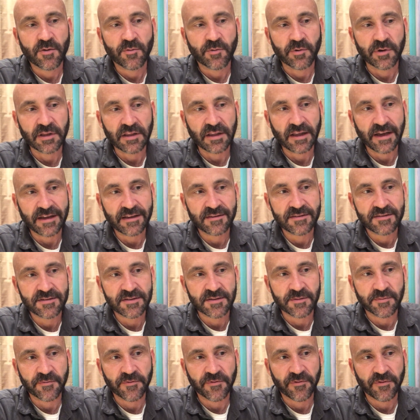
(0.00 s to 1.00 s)
We like
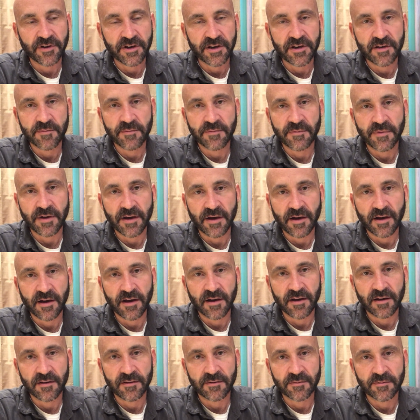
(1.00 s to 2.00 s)
some freedom,
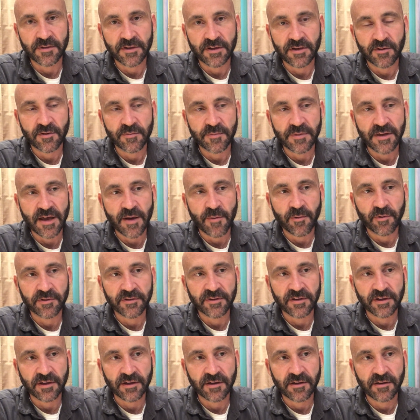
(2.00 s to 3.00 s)
uh, you know, to be able
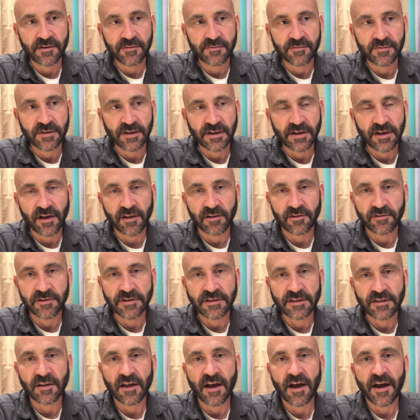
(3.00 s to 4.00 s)
to, to color
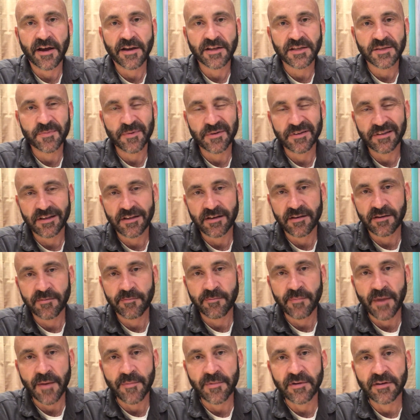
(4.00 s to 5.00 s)
in the lines, but
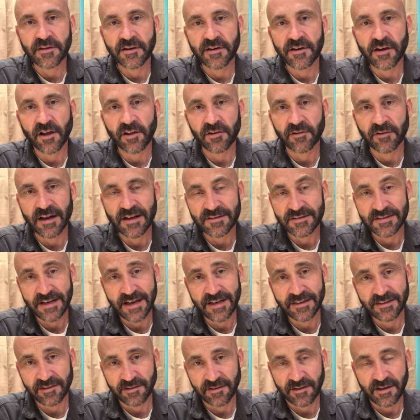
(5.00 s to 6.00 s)
then maybe to color
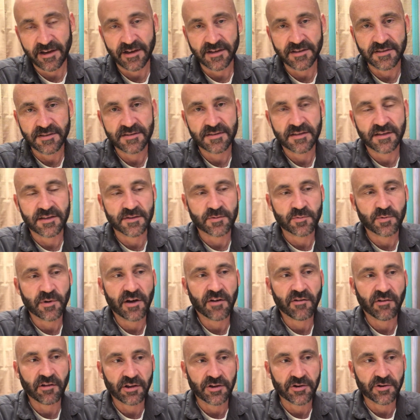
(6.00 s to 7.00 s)
outside the lines as
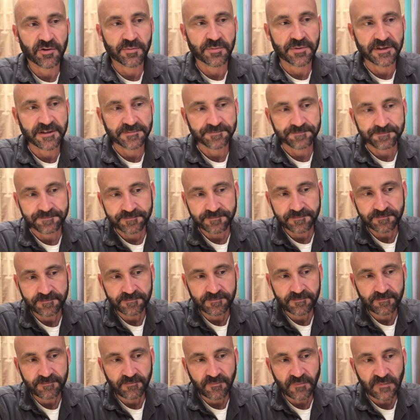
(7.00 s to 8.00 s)
well a little bit.
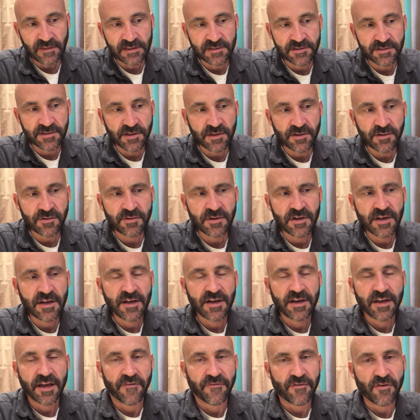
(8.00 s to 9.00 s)
So
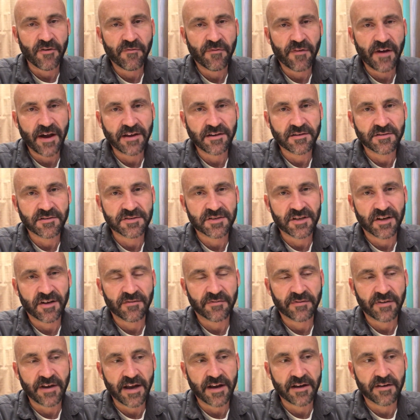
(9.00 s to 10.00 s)
if you find
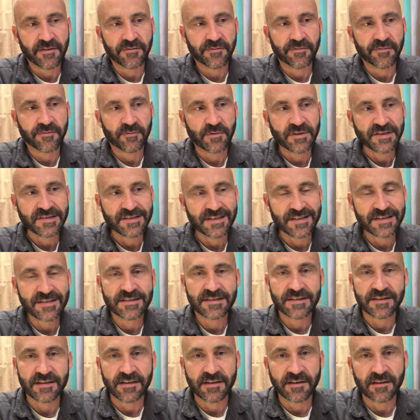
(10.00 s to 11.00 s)
yourself kind of
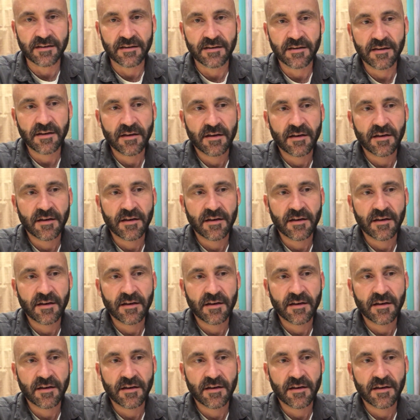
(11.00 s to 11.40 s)
resisting